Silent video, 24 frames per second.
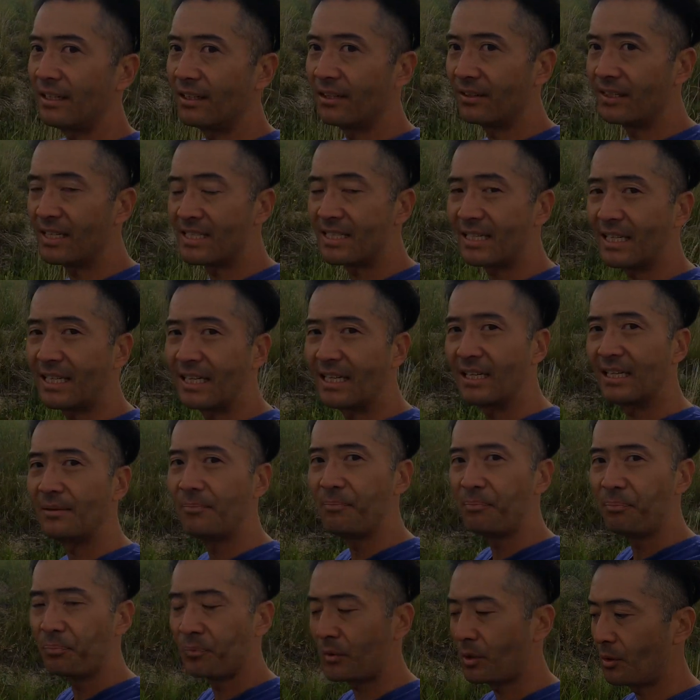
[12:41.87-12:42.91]
That's going
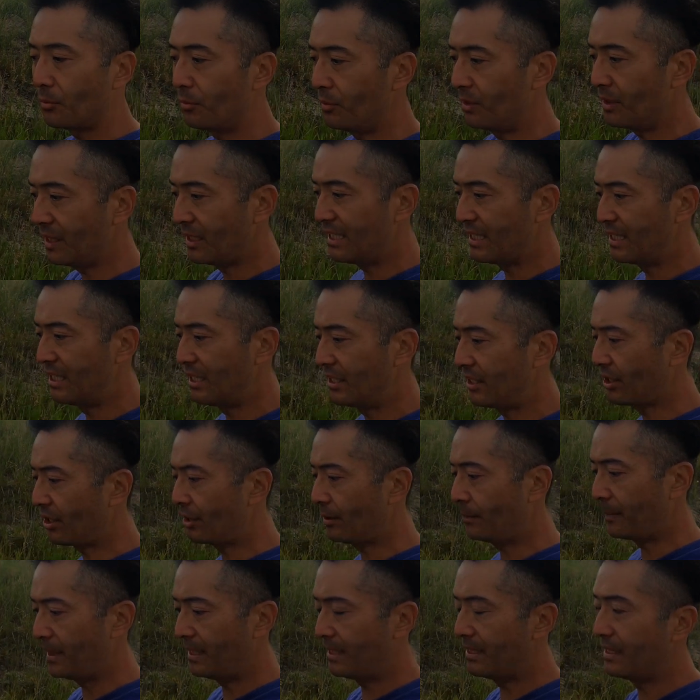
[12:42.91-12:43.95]
to really
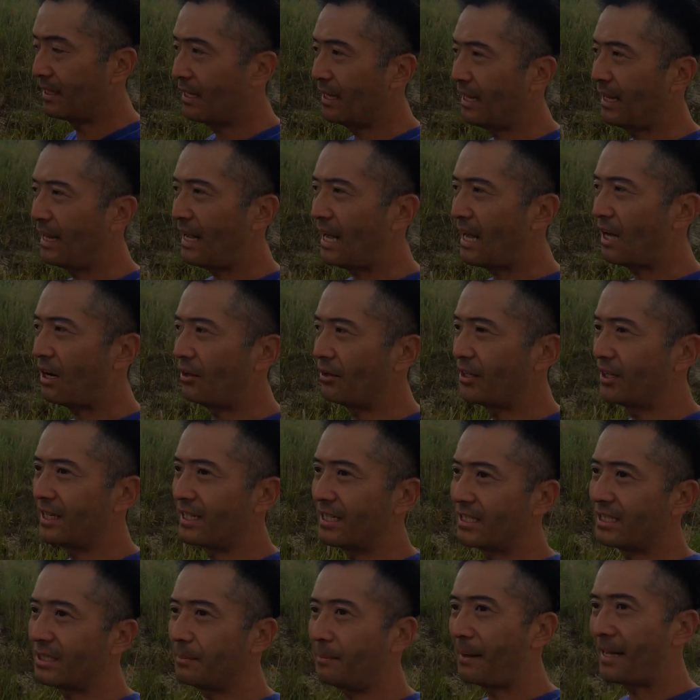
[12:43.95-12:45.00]
determine how
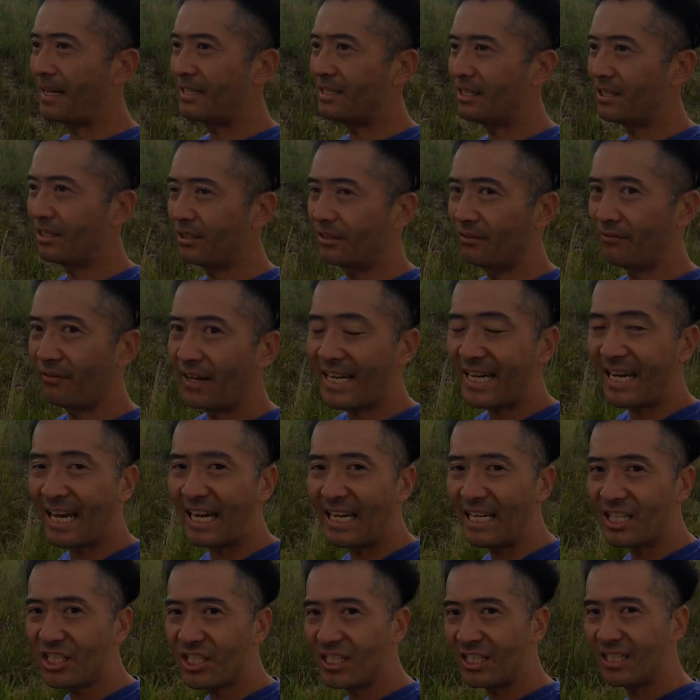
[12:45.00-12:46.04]
you're going to spend your
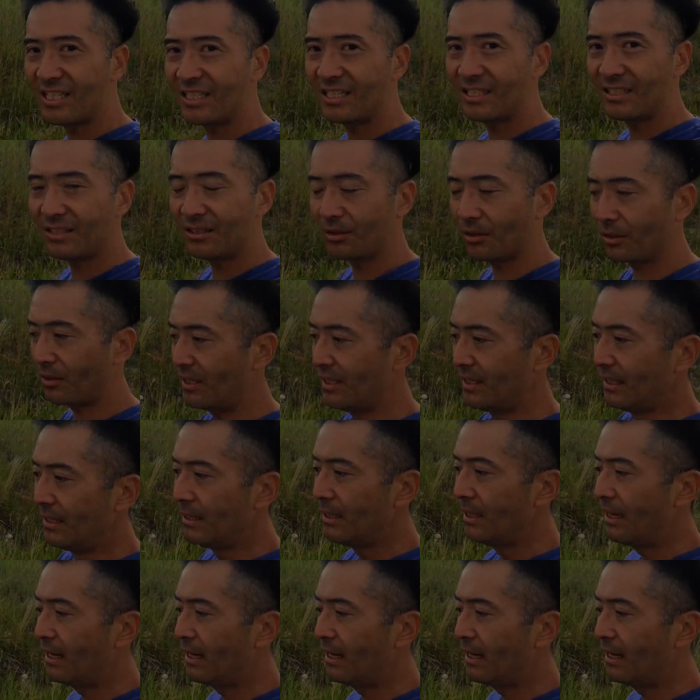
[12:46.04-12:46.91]
vacations or